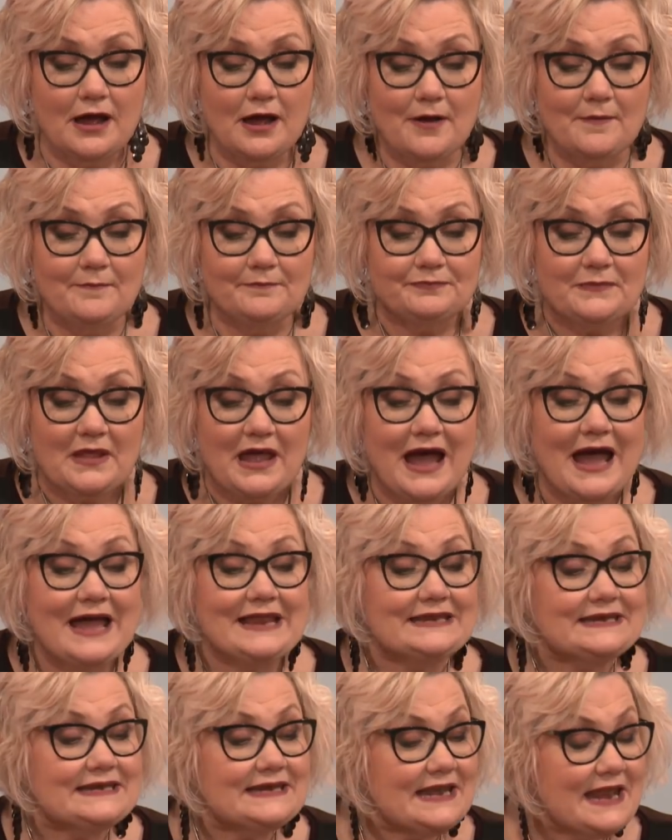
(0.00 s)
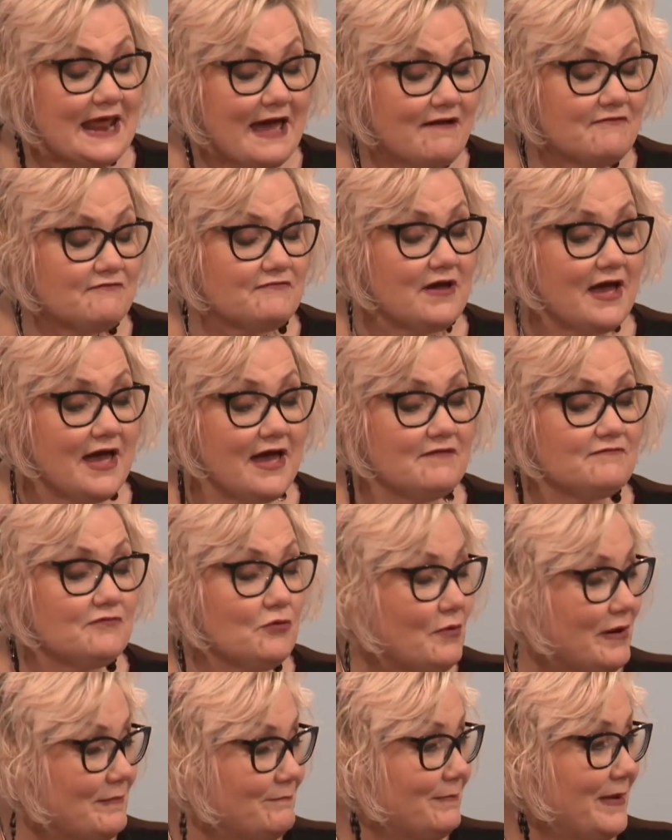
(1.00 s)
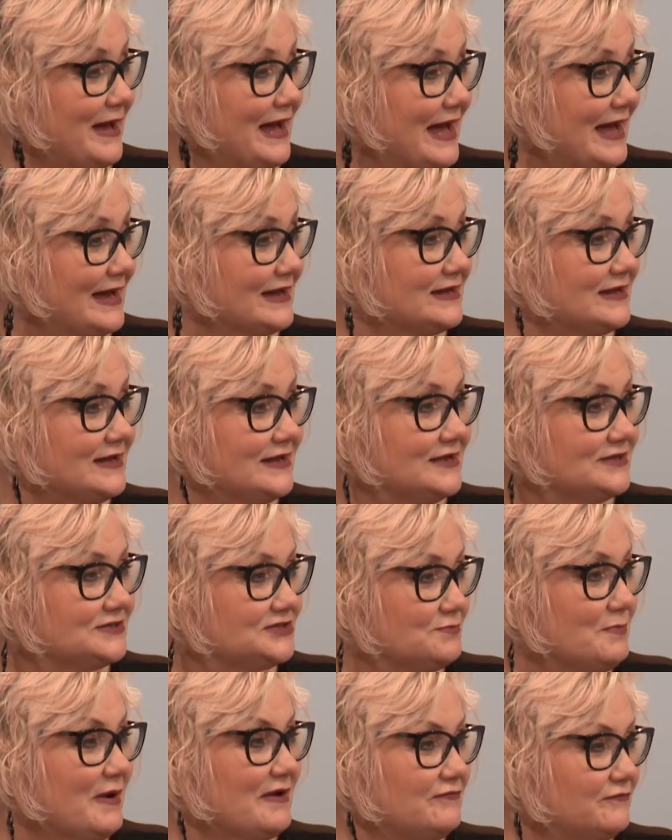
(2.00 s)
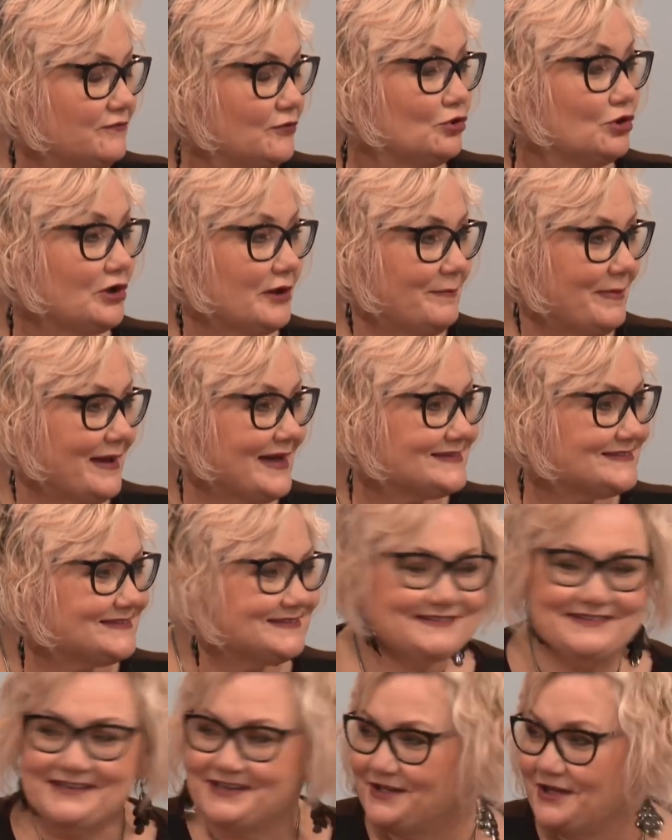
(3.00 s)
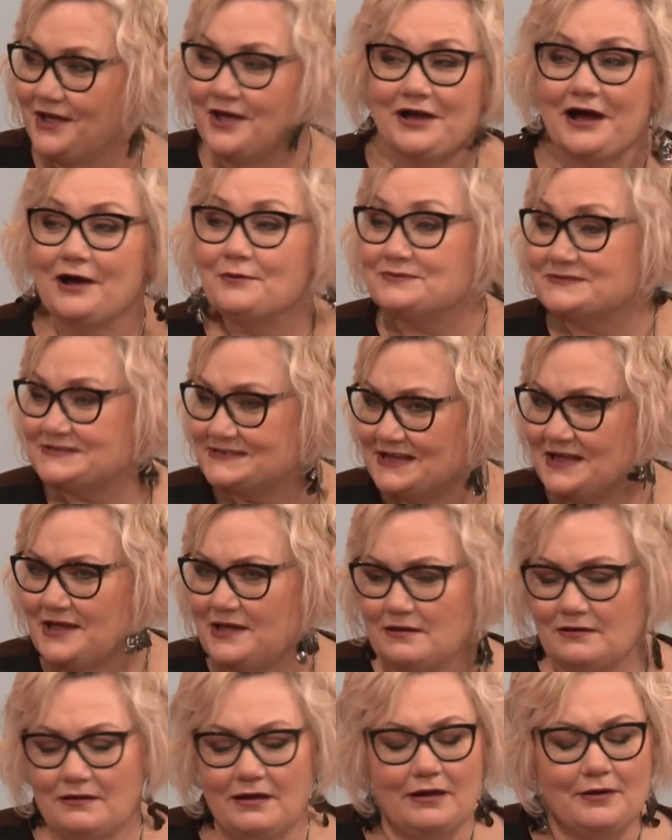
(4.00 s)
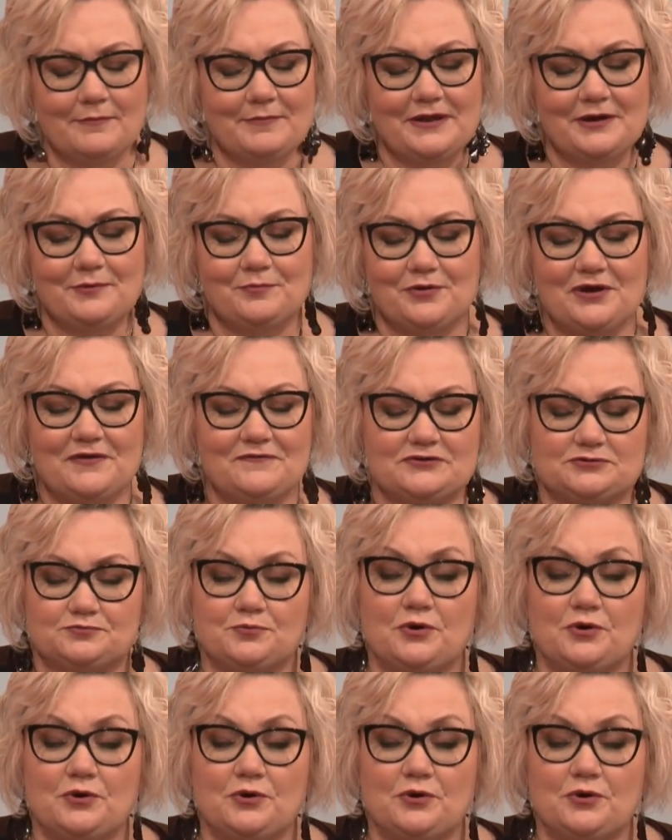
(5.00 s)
I never, ever went back to my full capacity. I was saying in a previous